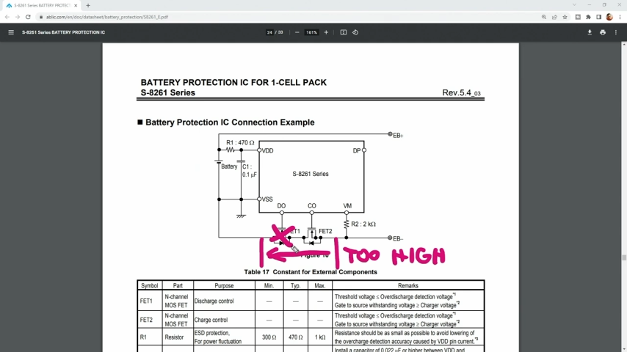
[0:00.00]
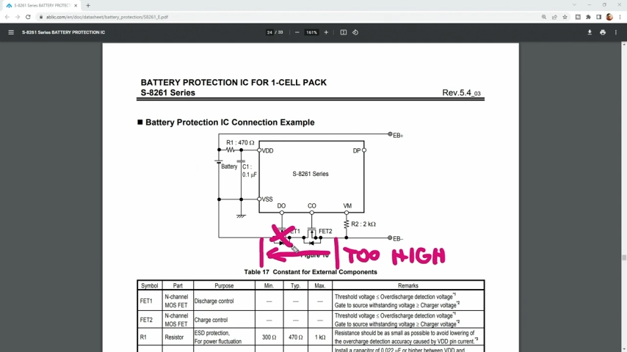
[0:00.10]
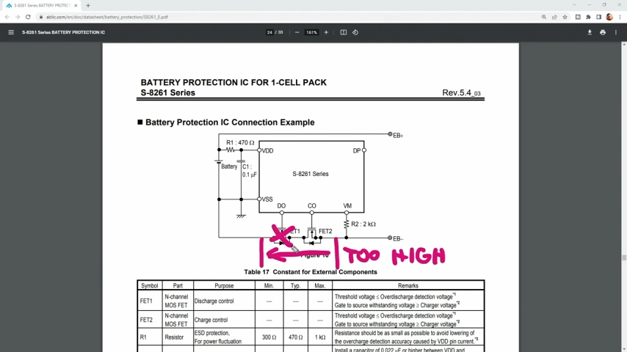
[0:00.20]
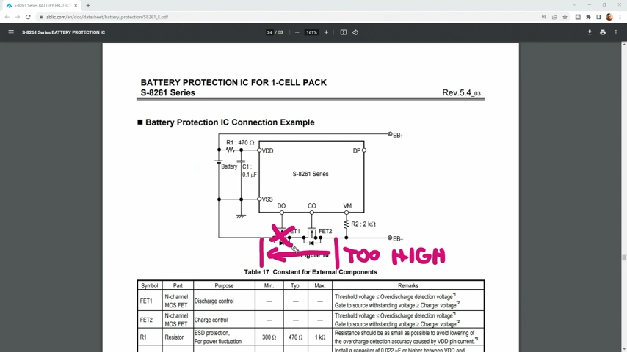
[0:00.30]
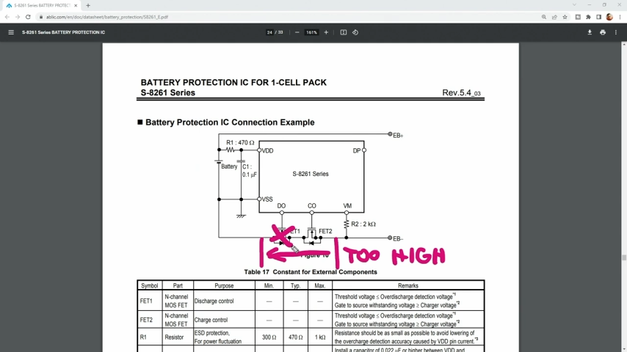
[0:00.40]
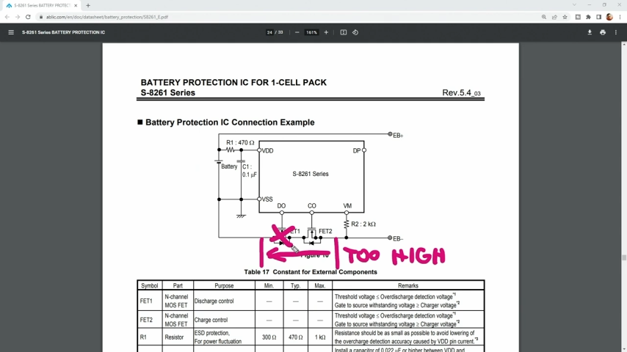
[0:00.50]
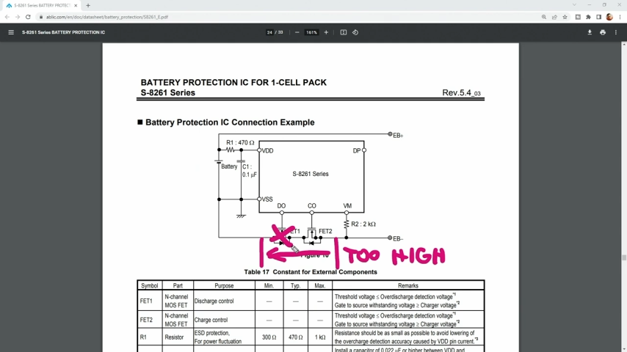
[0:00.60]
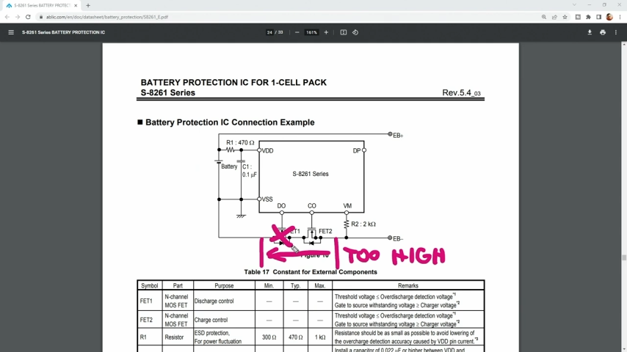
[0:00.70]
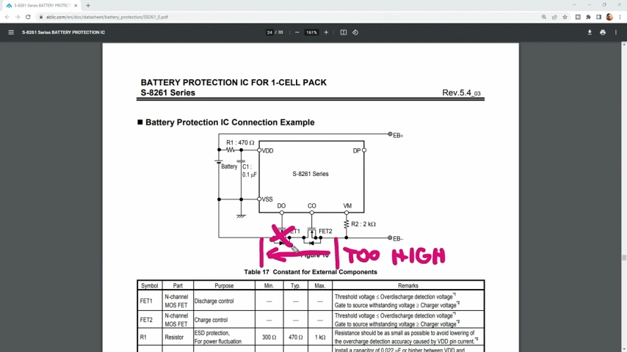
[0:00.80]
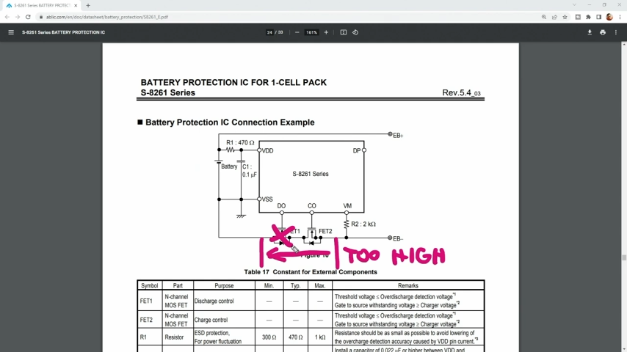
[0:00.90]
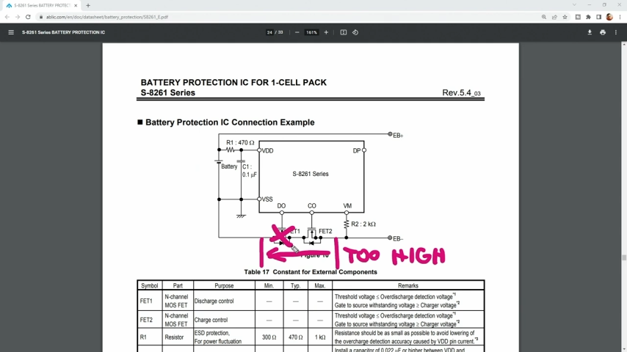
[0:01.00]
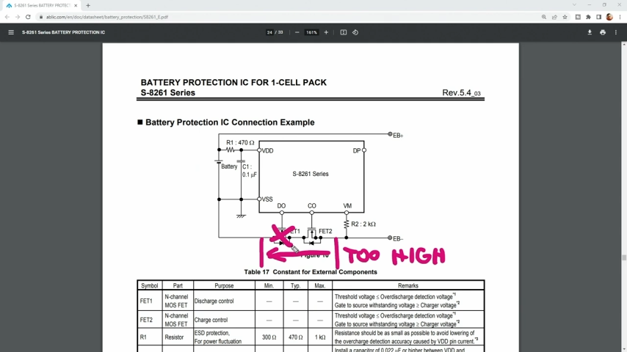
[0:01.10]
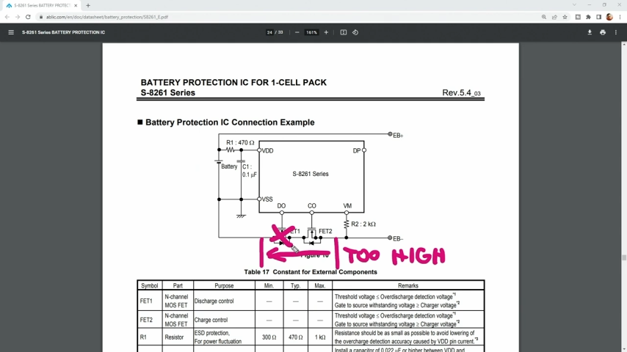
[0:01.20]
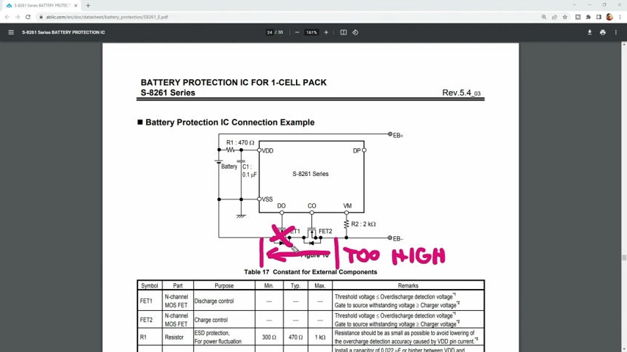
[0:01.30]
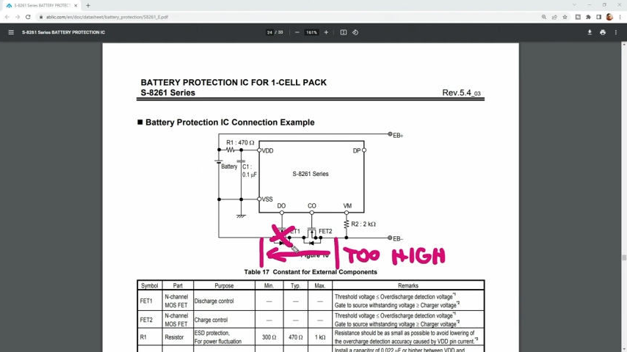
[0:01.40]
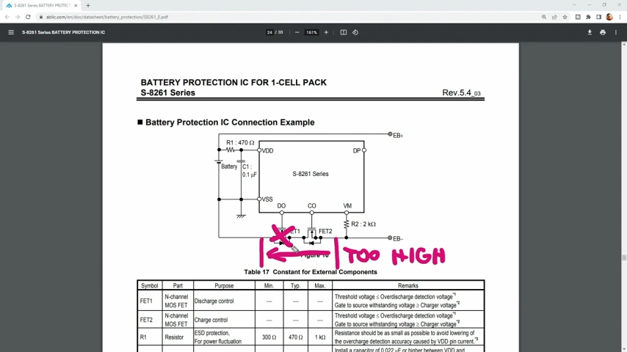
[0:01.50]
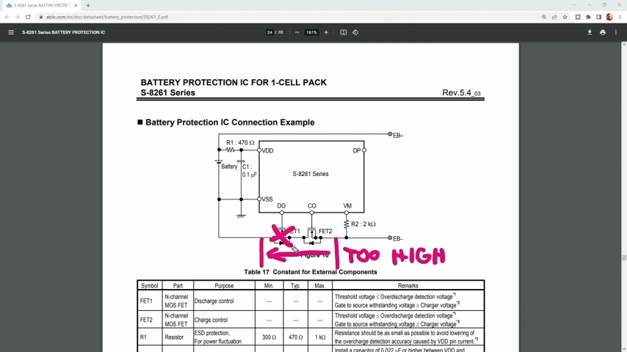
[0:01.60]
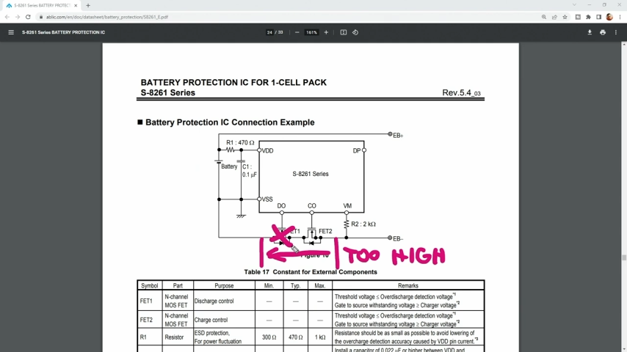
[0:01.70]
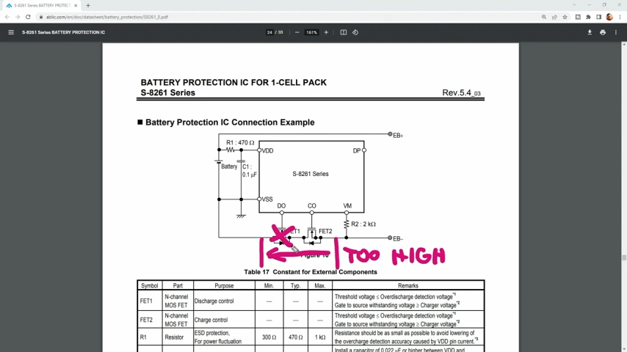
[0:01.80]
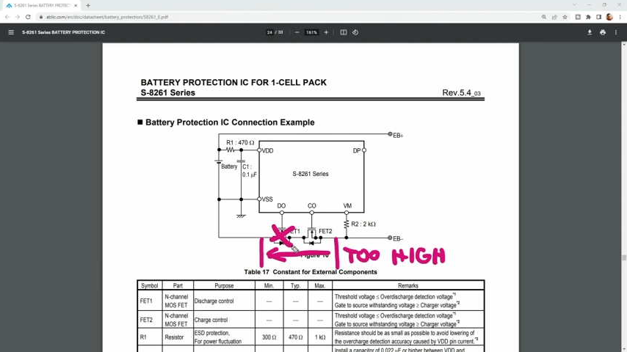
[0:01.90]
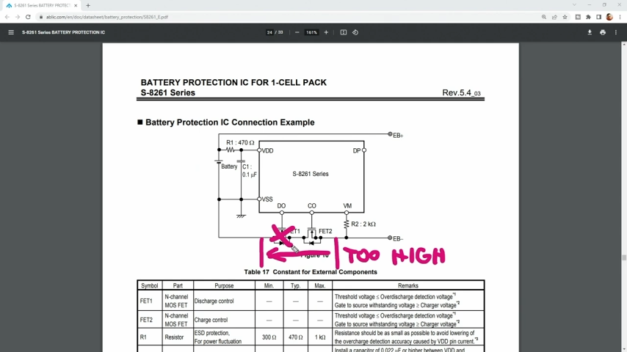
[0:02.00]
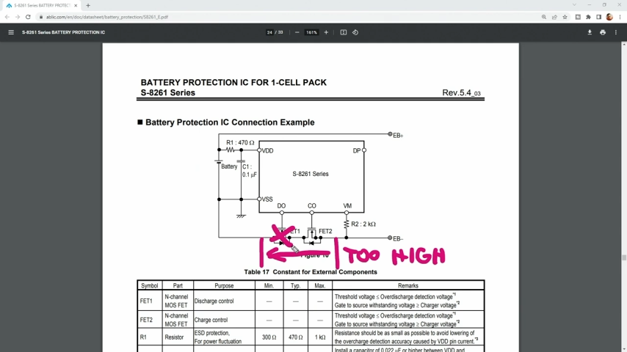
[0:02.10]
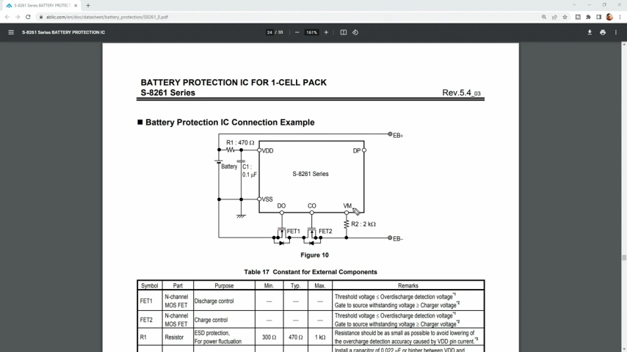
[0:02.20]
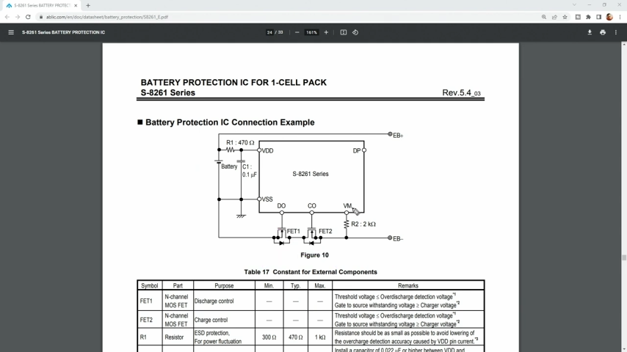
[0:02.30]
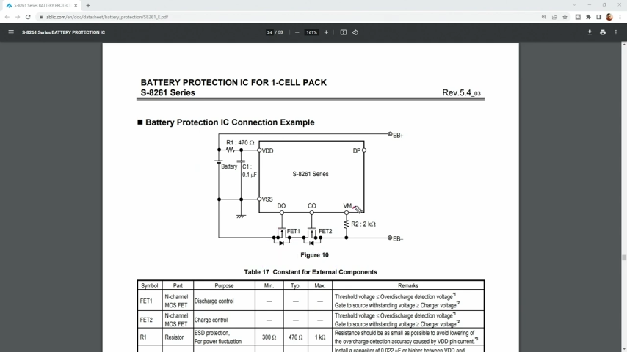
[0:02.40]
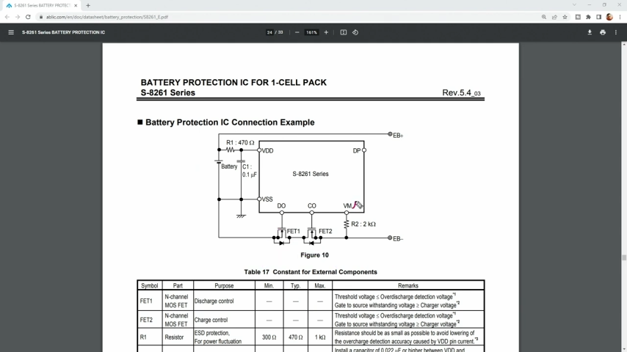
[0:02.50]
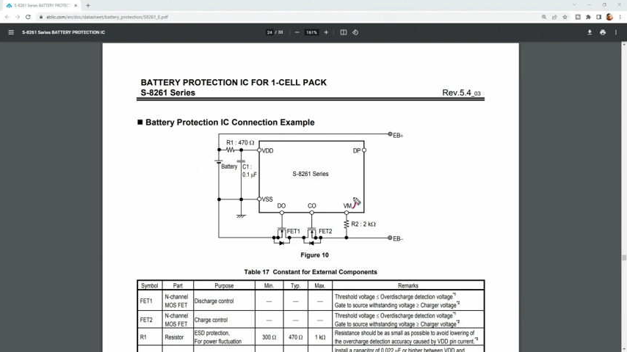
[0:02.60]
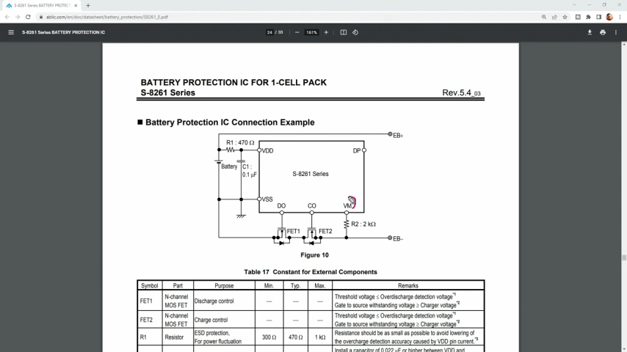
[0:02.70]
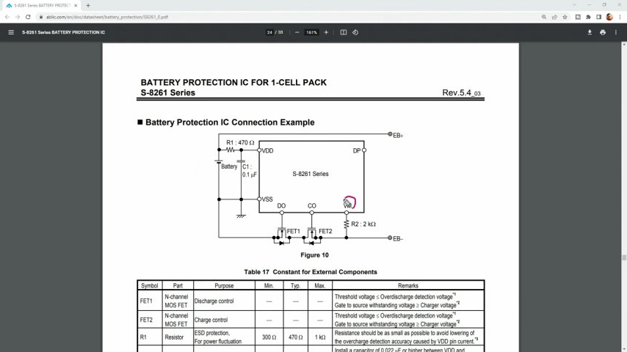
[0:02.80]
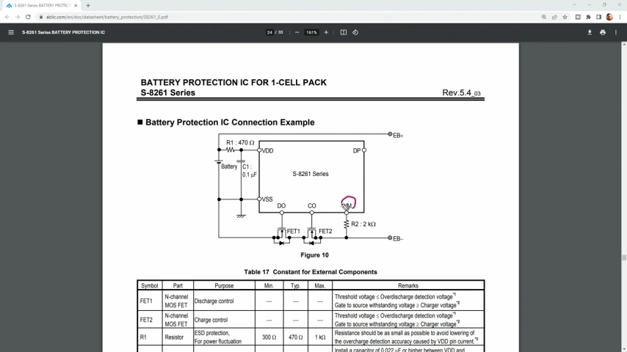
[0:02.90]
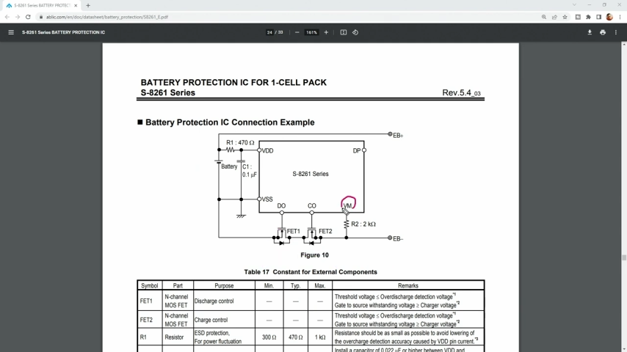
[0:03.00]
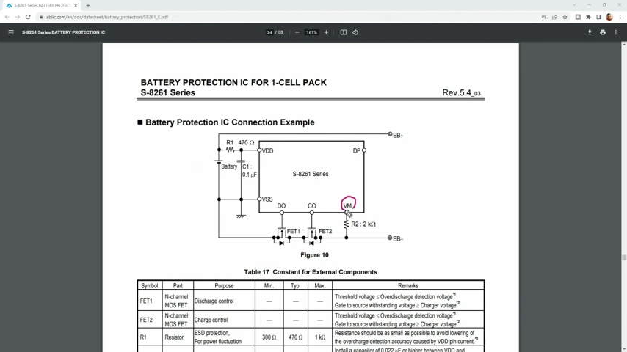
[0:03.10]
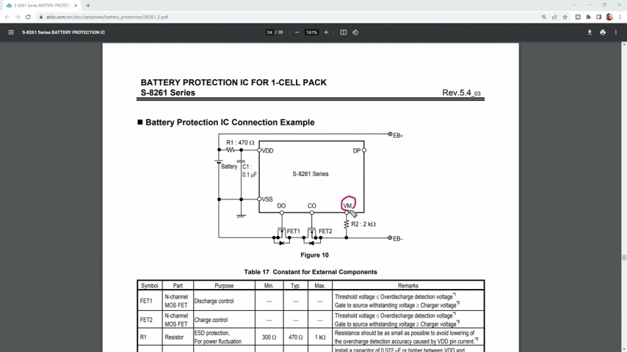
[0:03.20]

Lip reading: [unreadable: no face in view]